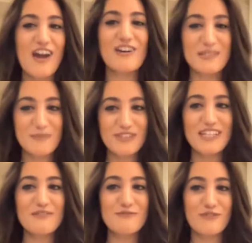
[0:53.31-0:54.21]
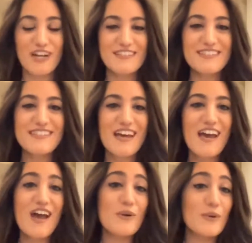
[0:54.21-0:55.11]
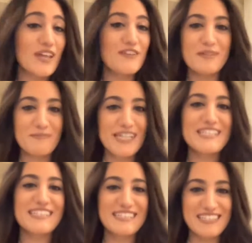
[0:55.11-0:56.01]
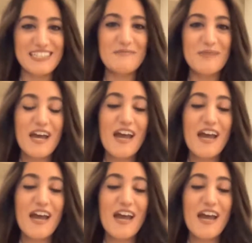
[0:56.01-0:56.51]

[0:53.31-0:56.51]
Hospital in France with an amazing team.